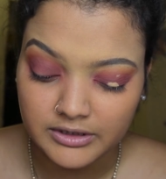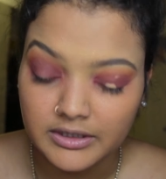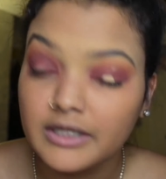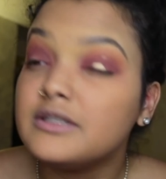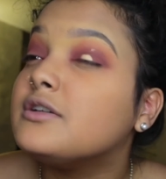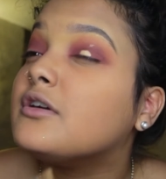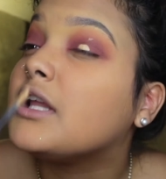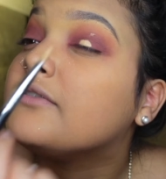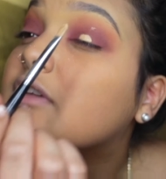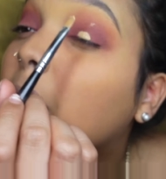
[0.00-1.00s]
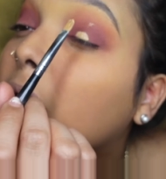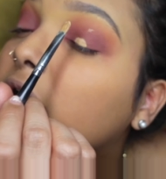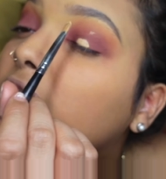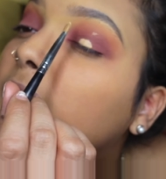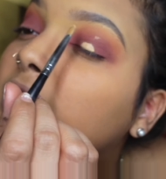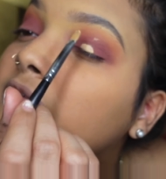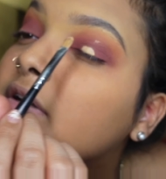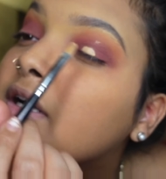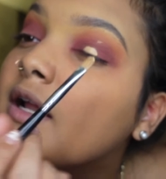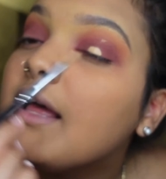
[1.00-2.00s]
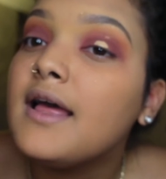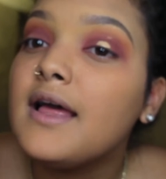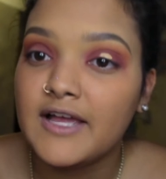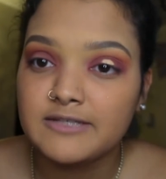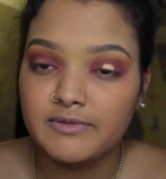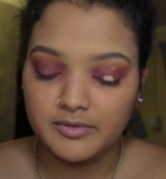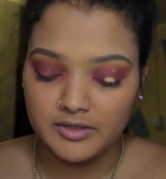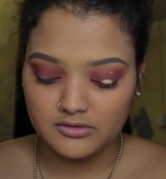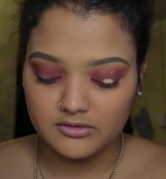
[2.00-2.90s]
dented or left a mark or whatever, that's my peak.